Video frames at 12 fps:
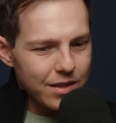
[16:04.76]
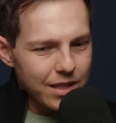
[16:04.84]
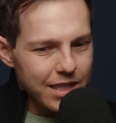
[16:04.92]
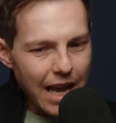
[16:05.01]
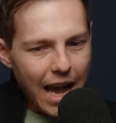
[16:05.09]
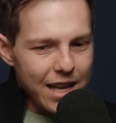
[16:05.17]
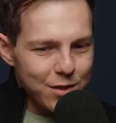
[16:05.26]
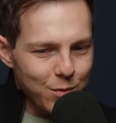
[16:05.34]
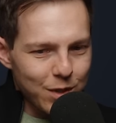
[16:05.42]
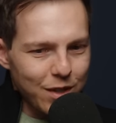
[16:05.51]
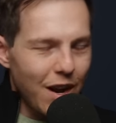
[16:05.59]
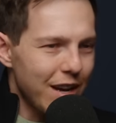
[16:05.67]
the gas
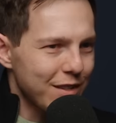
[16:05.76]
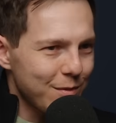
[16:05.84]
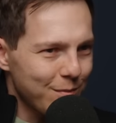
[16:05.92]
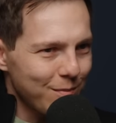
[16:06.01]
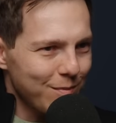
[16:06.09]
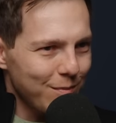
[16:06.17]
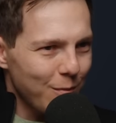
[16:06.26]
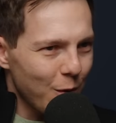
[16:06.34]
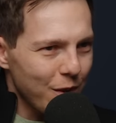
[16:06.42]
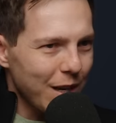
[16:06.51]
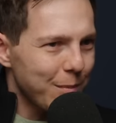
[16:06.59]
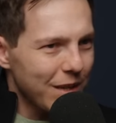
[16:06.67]
would cost
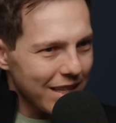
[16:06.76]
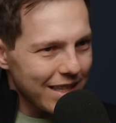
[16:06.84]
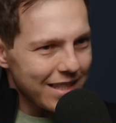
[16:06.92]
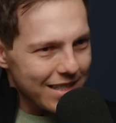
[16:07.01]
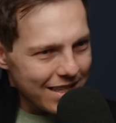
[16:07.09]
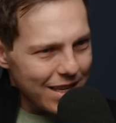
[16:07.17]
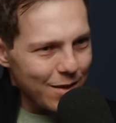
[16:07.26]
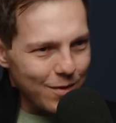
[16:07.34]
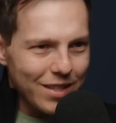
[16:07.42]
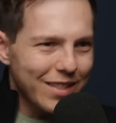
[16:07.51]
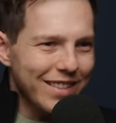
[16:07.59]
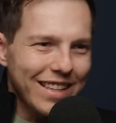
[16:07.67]
more than I'm going to get to see you.
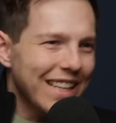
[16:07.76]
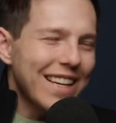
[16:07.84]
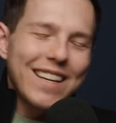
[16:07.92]
It's, it's like